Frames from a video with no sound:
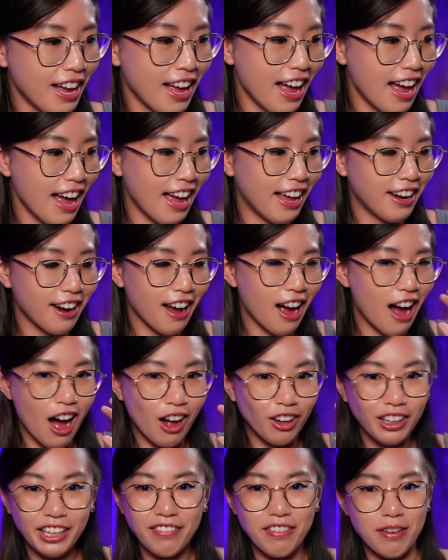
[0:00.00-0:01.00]
And
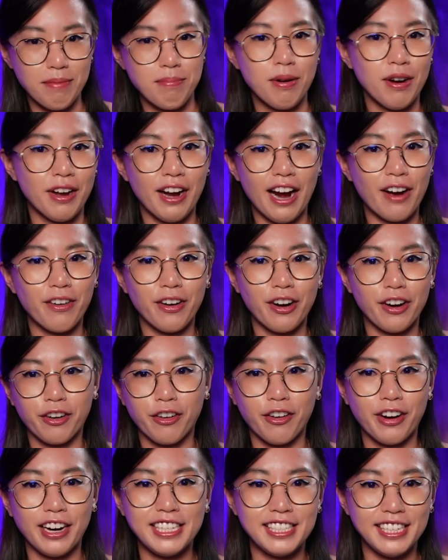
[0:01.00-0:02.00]
I'll even put out a
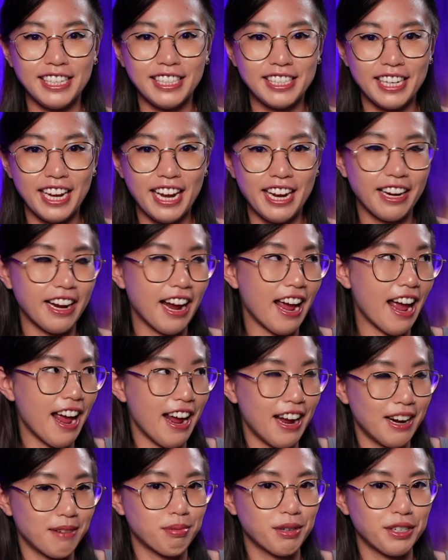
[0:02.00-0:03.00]
crazy take
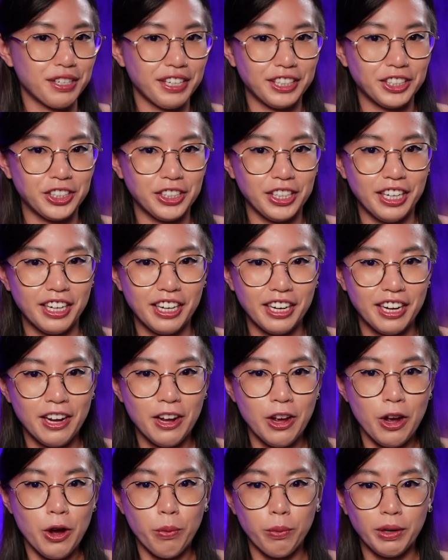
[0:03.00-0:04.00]
and prediction,
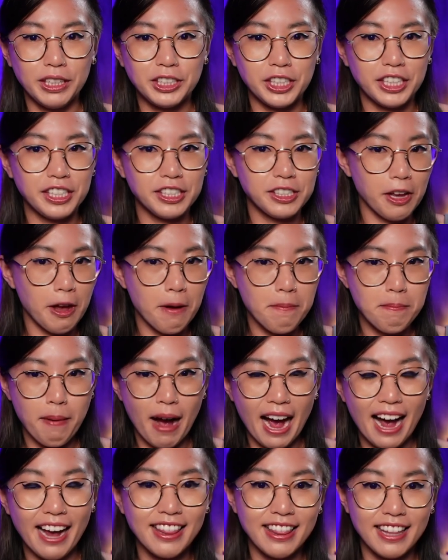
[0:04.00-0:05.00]
which is
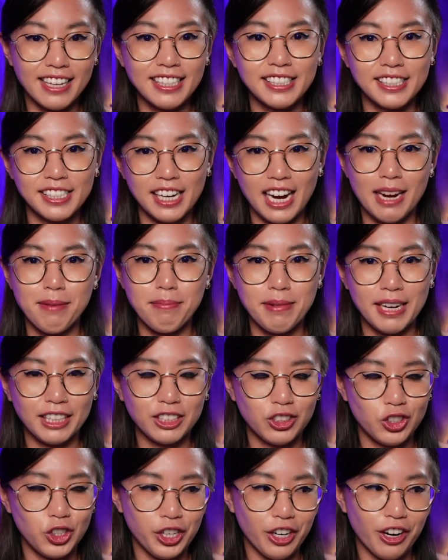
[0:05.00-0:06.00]
by this time
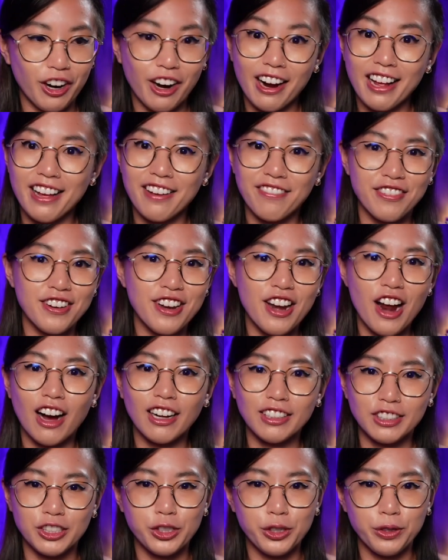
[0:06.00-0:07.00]
next year, if
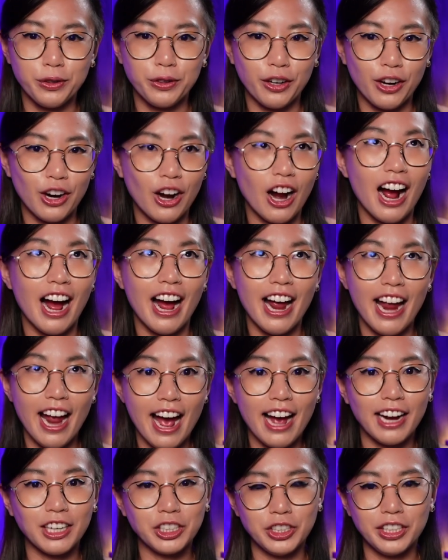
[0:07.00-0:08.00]
not sooner, I
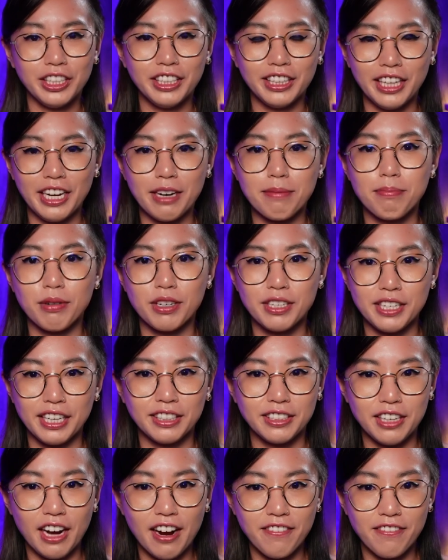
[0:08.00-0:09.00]
actually think
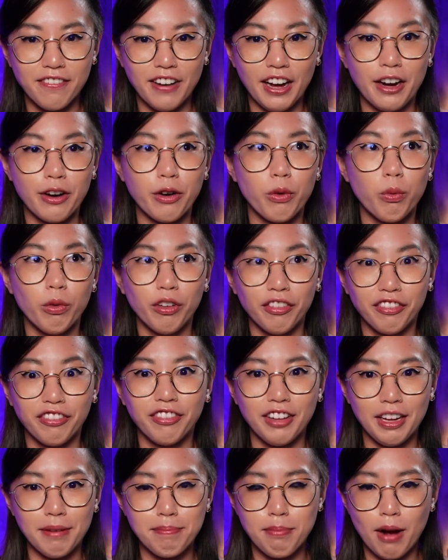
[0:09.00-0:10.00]
Predict.Fun will
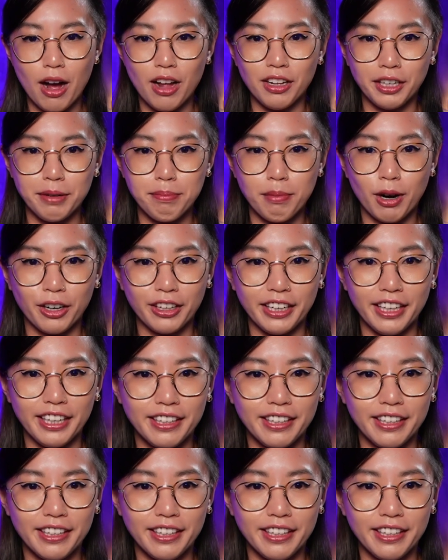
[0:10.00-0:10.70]
flip Polymarket.